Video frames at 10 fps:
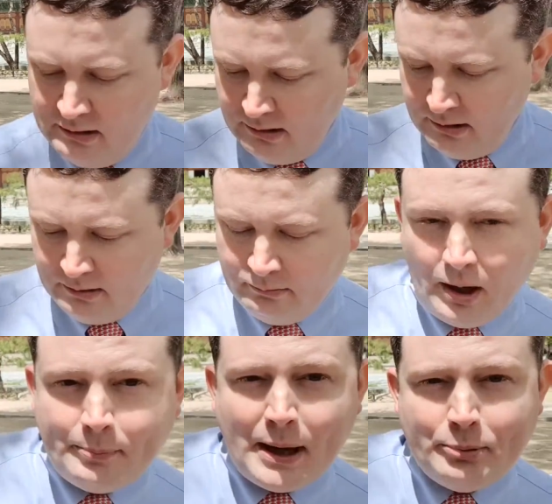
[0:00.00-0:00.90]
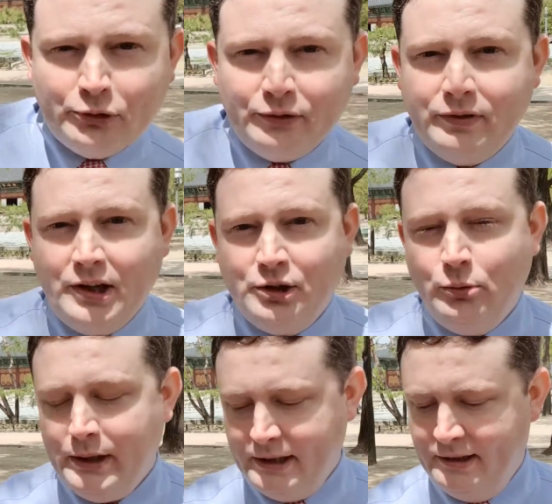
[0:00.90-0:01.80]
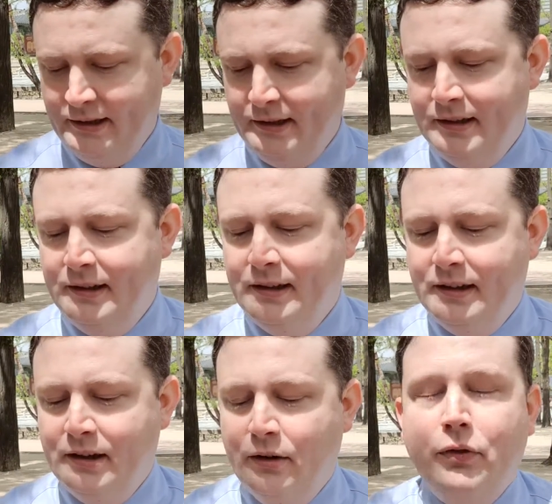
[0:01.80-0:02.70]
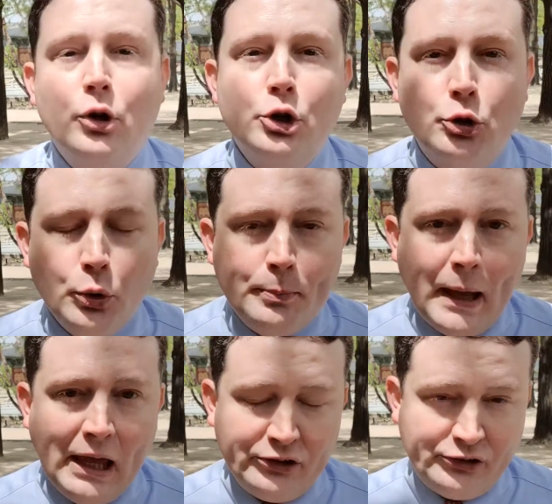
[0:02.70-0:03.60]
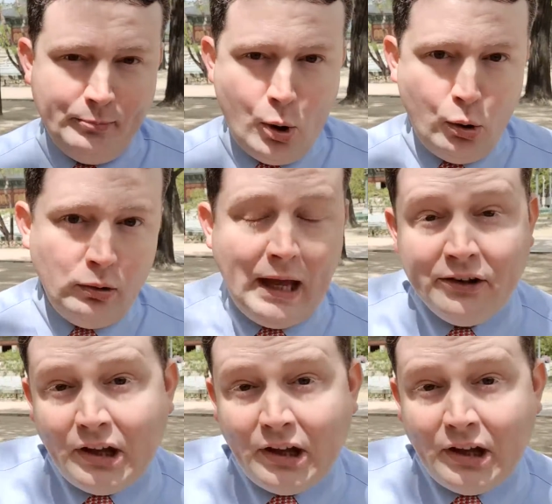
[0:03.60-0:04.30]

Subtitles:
My papers are flying away. For a group as small as